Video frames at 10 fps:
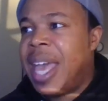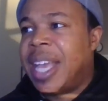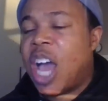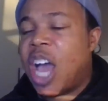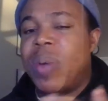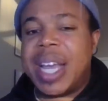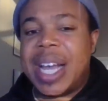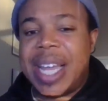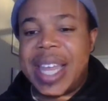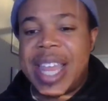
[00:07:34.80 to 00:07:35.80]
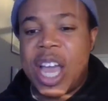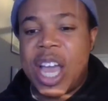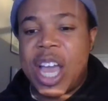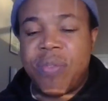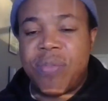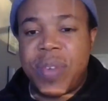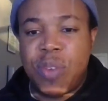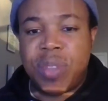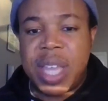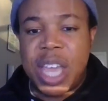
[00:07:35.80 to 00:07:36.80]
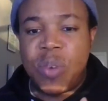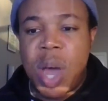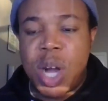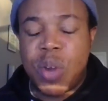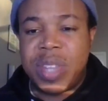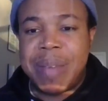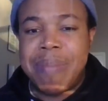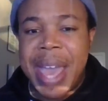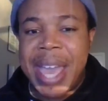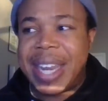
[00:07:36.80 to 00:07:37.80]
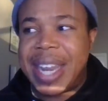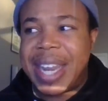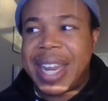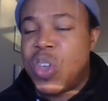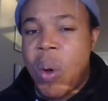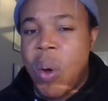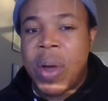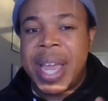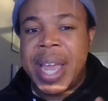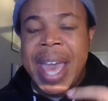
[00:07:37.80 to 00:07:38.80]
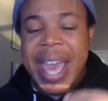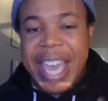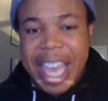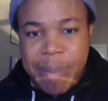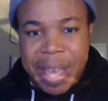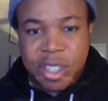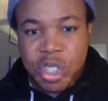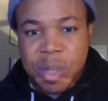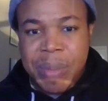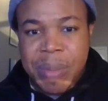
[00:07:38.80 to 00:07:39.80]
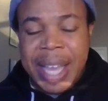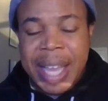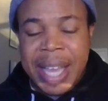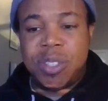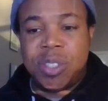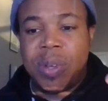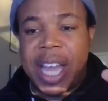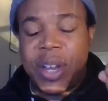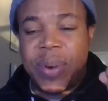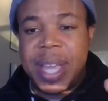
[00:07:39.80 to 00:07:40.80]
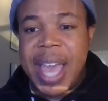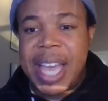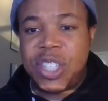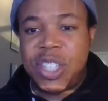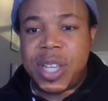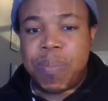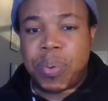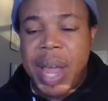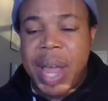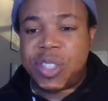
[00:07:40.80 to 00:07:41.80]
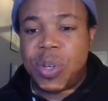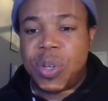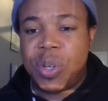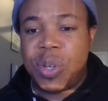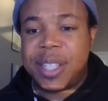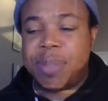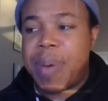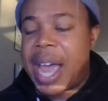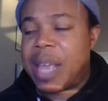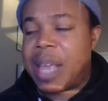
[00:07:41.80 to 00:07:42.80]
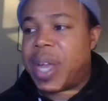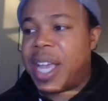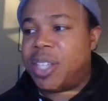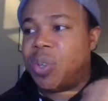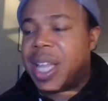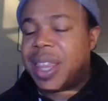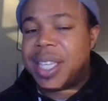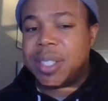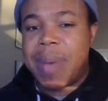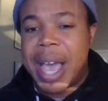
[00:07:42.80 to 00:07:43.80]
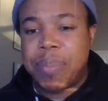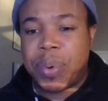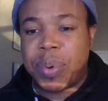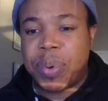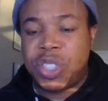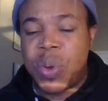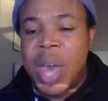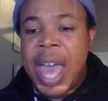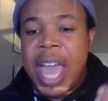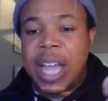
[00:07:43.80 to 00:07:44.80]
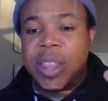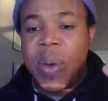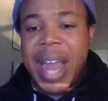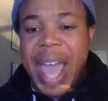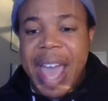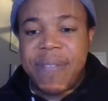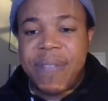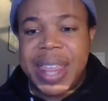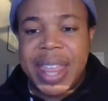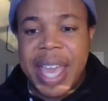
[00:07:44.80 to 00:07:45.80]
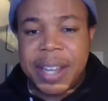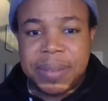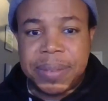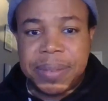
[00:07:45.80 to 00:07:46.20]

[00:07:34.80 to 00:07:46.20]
God, we declare that we are fearfully and wonderfully made in your image, God. And so let creation praise you. Let this body praise you. Let this mind praise you. And Lord, everything,